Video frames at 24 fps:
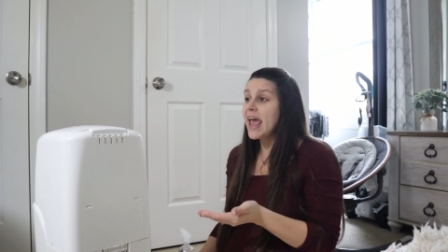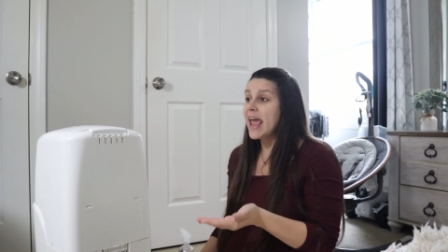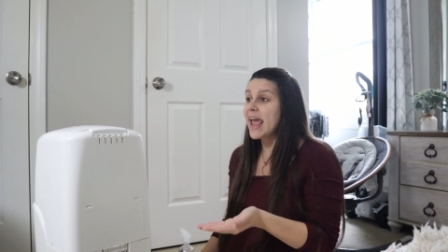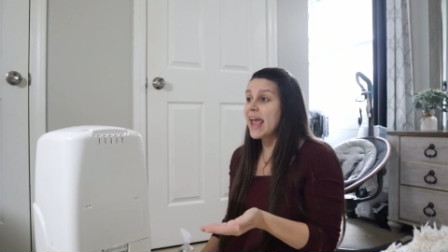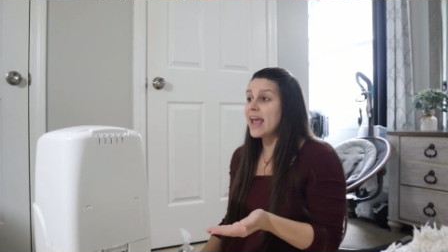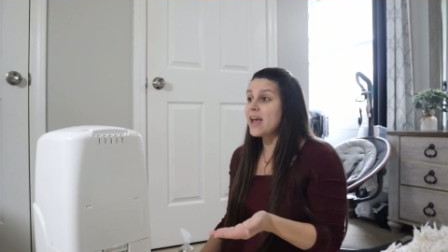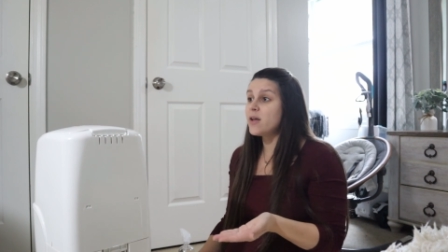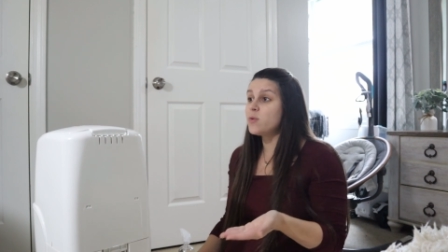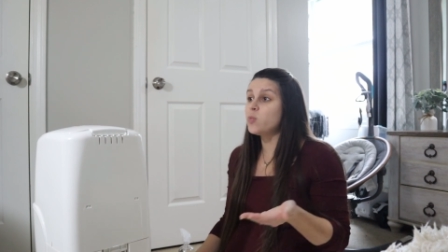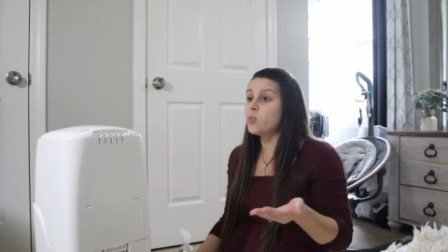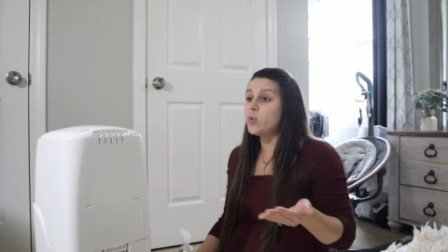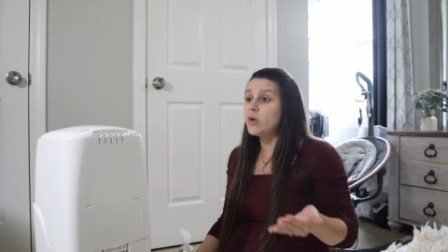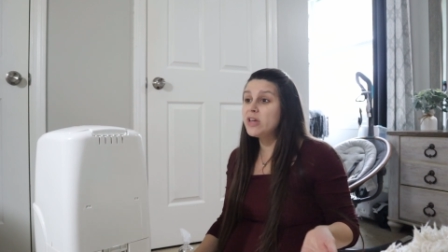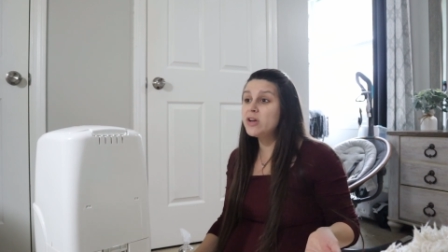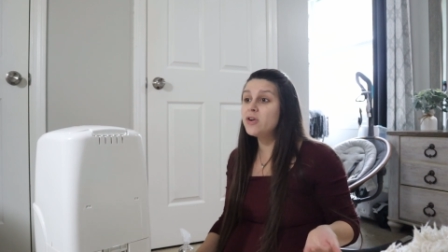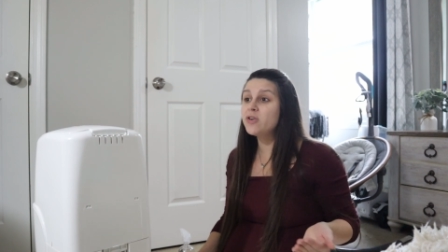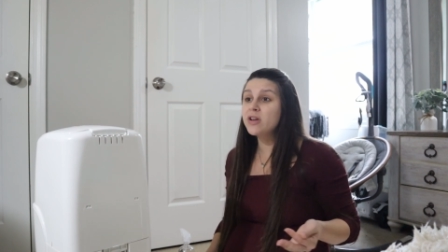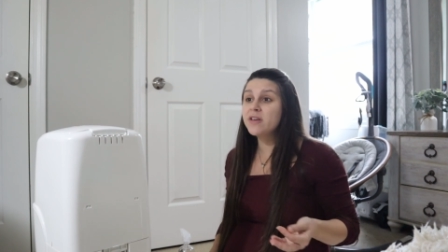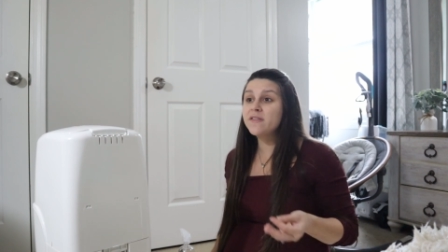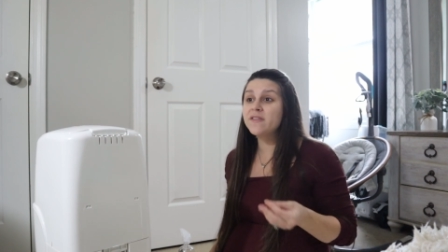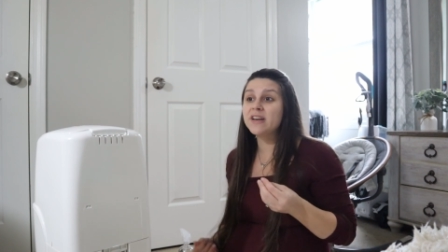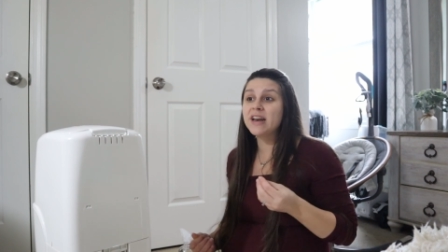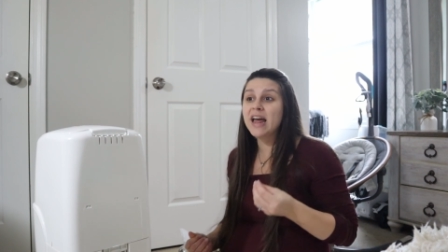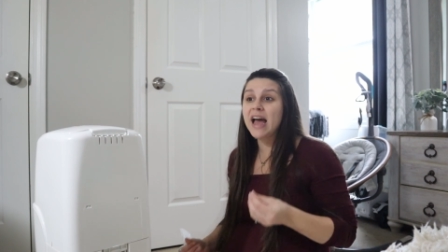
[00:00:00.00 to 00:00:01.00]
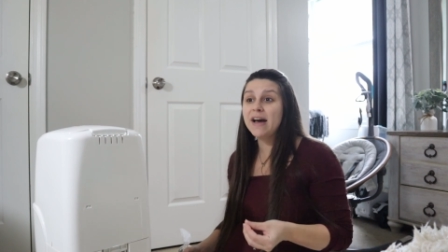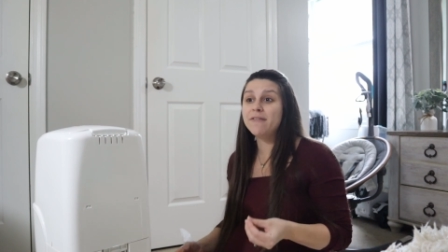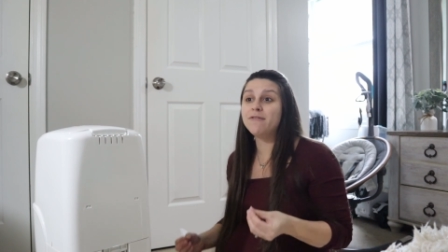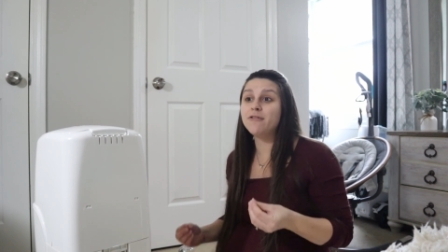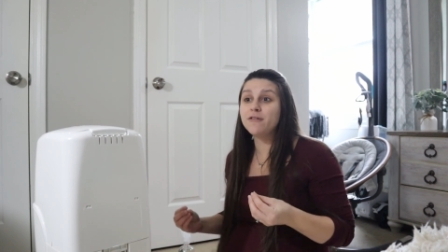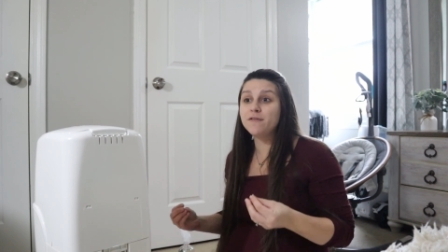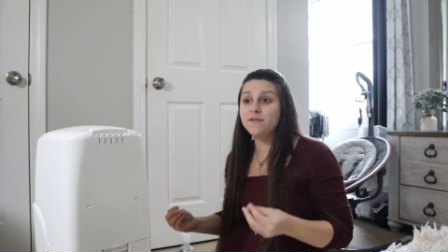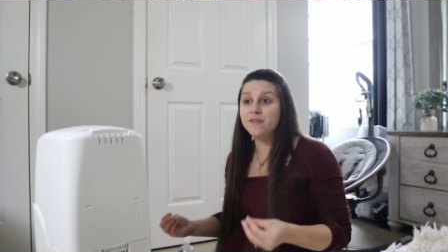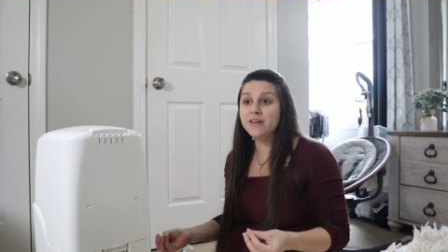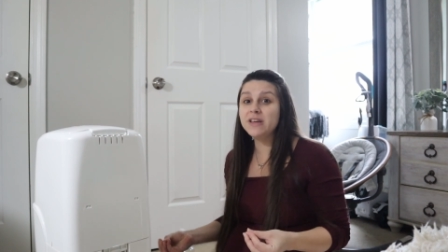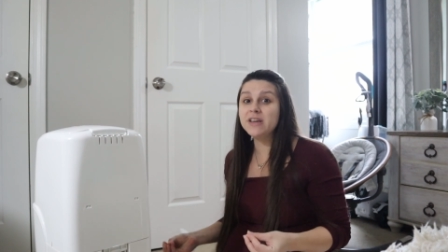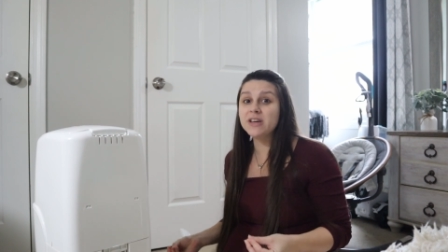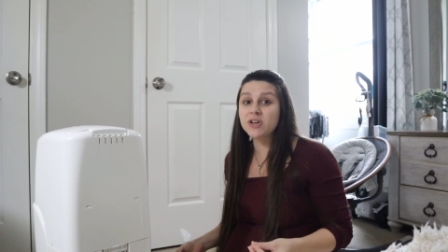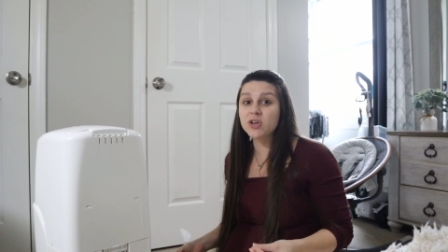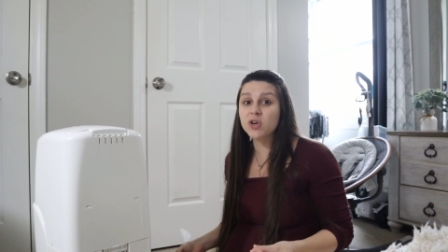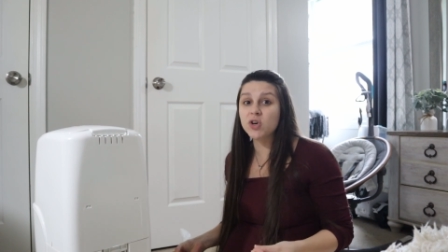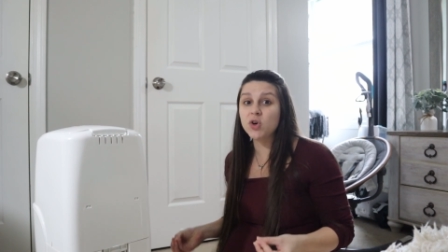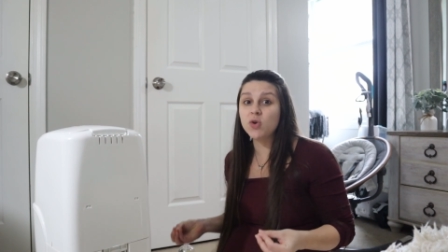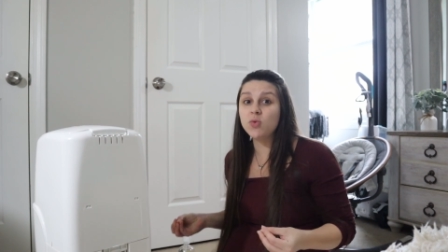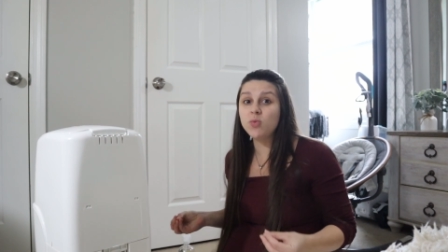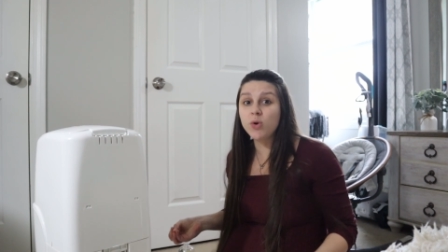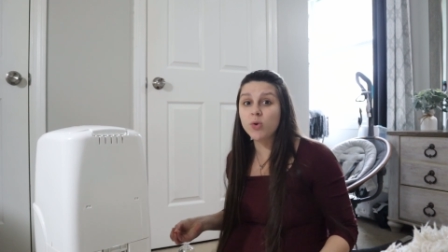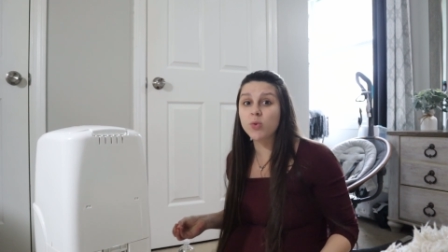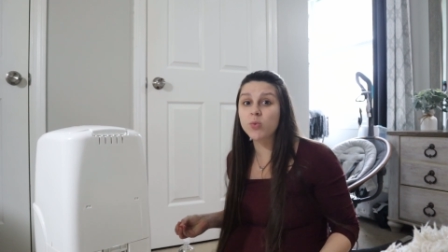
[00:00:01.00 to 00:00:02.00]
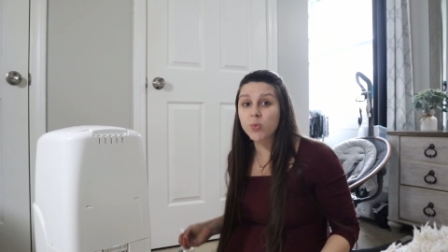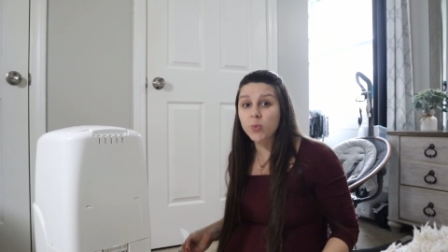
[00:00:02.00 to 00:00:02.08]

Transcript: And we don't even have a vehicle